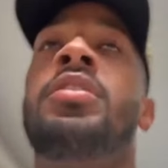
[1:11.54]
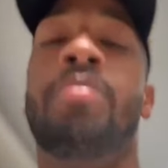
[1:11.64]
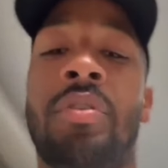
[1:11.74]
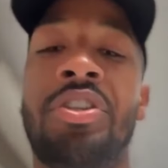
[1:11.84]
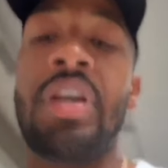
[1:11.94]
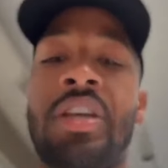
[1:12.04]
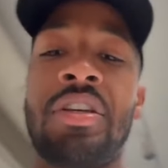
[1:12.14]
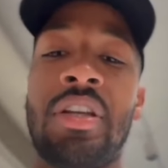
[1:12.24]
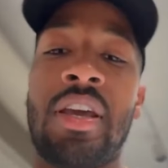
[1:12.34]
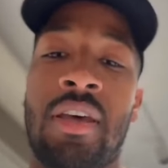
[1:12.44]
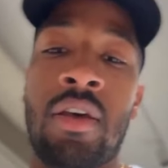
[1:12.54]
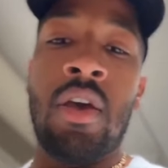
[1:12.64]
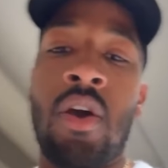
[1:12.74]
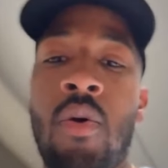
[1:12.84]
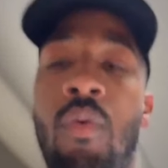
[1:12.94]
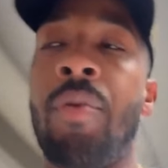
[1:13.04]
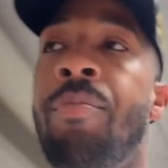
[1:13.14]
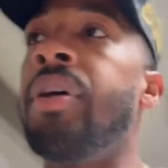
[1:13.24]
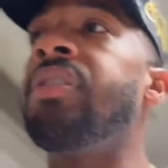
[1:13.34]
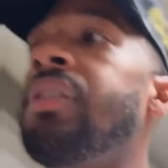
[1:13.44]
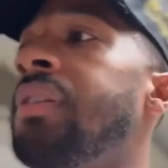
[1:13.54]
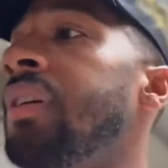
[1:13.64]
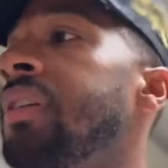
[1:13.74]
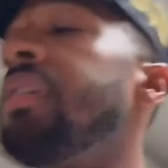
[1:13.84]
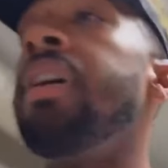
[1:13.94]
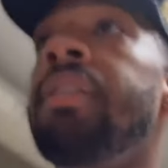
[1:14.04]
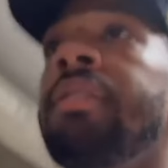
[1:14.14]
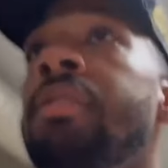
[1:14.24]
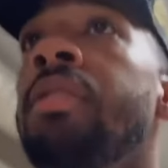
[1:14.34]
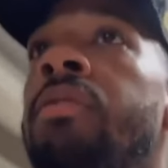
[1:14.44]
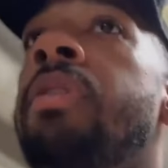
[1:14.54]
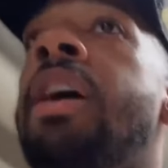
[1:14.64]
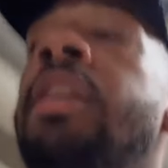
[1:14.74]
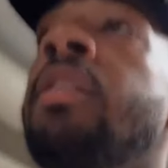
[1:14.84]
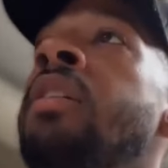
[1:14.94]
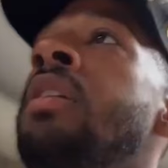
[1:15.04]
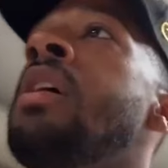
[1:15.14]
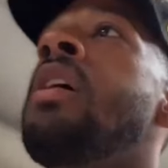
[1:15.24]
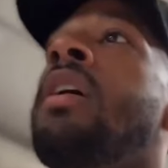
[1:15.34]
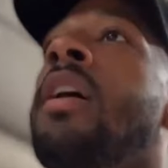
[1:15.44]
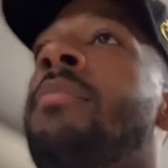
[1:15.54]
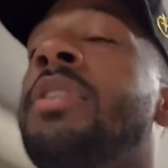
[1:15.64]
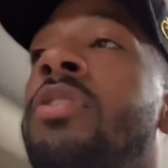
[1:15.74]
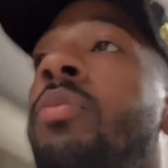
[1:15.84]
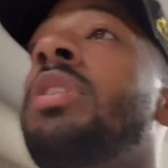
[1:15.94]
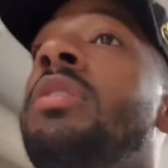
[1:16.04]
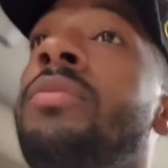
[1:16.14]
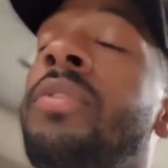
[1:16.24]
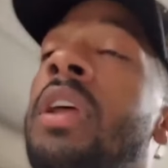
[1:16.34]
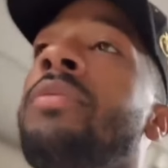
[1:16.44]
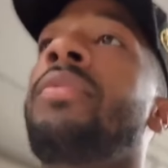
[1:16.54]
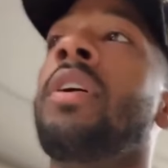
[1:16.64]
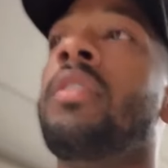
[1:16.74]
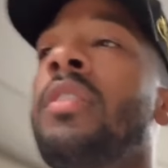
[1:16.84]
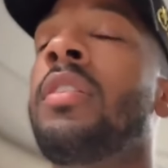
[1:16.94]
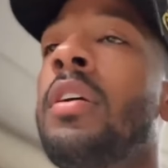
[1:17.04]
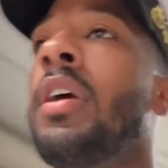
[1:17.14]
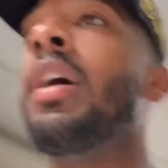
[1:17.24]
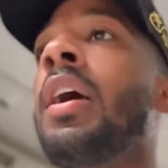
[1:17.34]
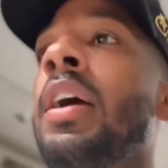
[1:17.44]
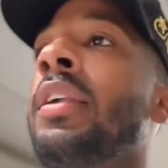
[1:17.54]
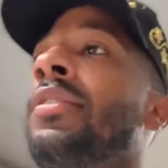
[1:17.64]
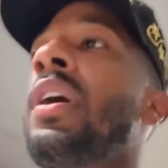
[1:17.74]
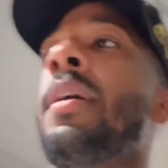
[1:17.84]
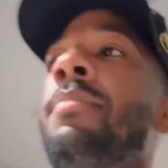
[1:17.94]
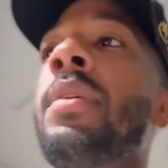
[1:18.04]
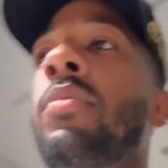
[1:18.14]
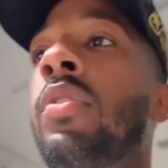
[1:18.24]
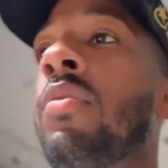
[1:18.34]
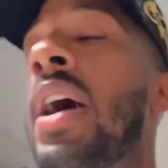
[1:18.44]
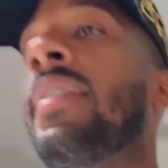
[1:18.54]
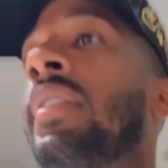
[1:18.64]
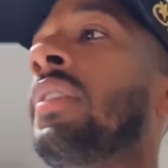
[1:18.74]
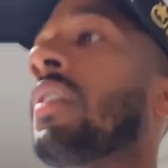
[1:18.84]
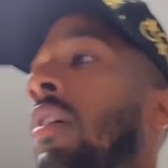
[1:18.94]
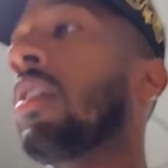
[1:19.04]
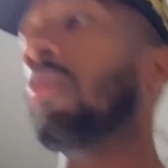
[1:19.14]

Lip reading: it's this projection that one person's success, right, is the reason for their failure. I don't know how people arrive to this